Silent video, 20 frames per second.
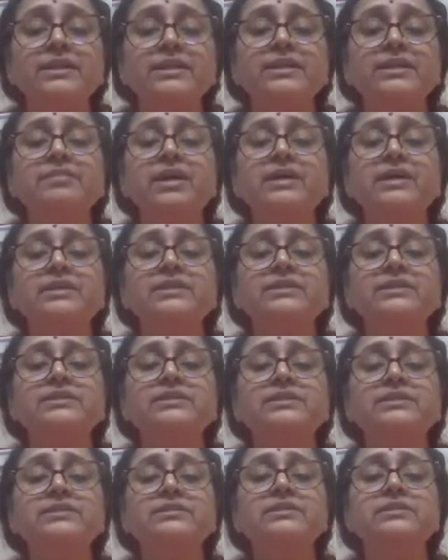
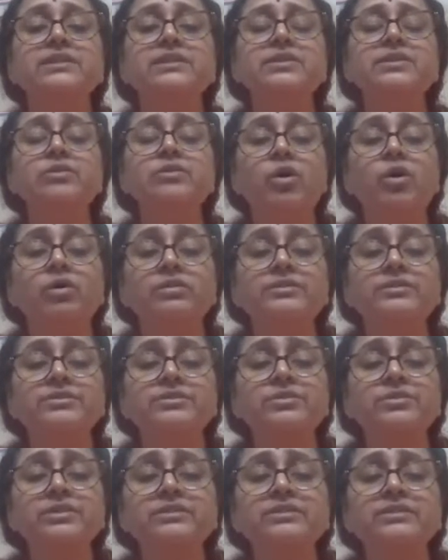advantages? It
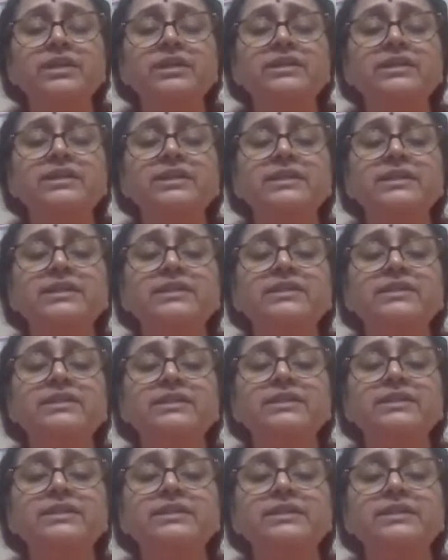also resulted in a
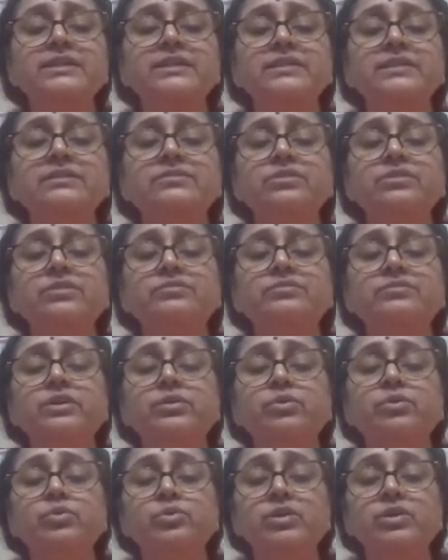decrease of the
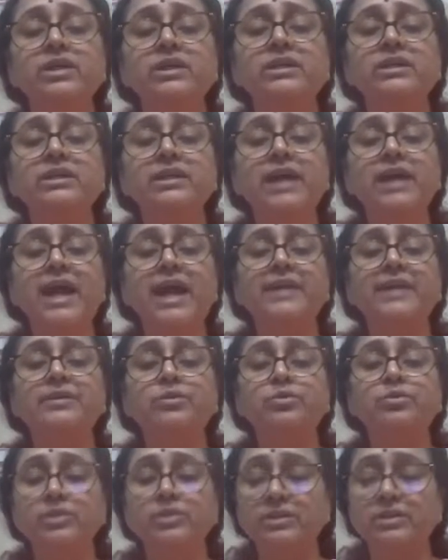local and
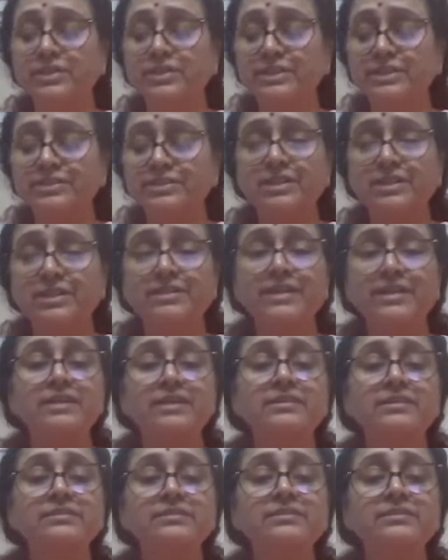local regional
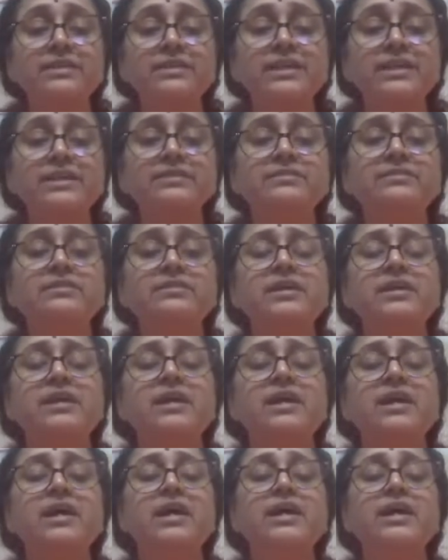recurrence rates.
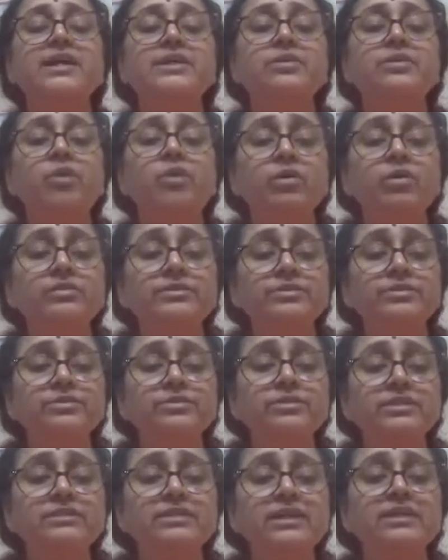It also
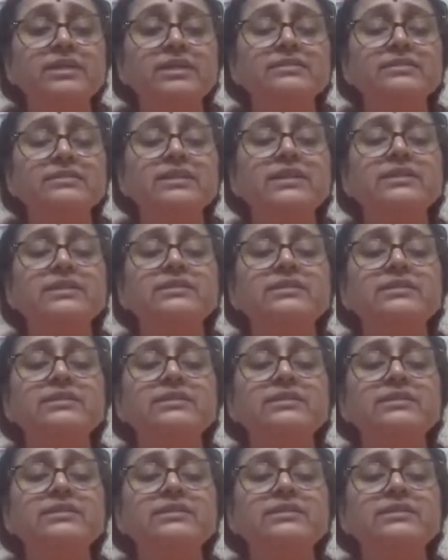results in